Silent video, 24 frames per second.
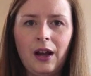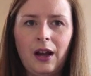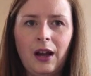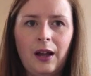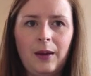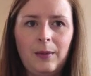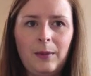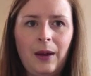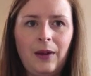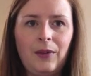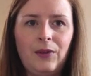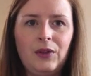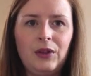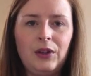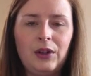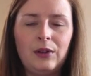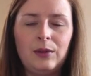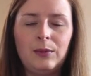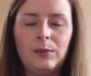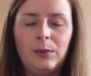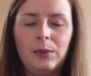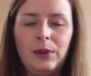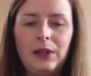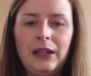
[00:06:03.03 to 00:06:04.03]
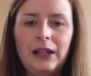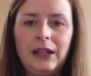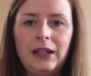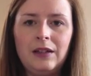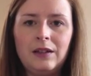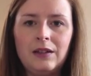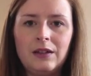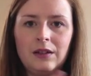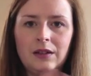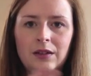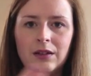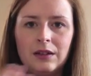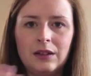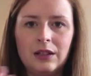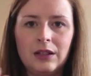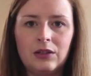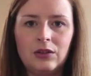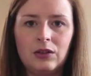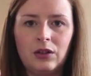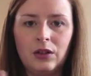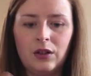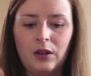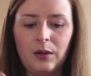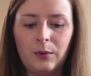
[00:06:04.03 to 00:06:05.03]
I'm having a complete
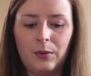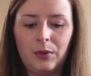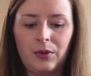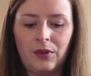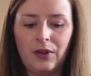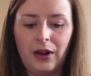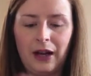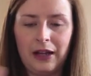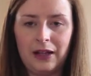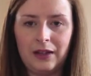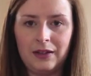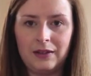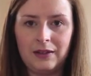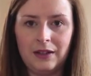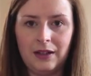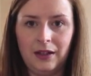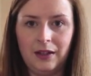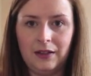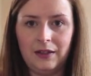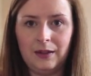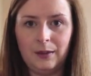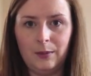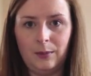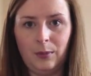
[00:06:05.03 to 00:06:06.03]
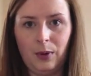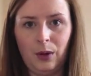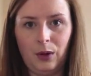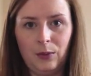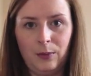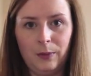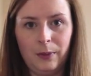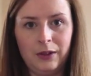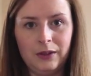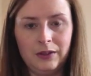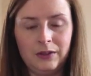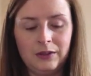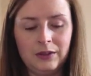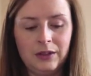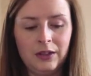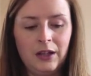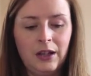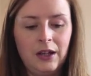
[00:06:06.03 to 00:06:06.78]
decision paralysis moment.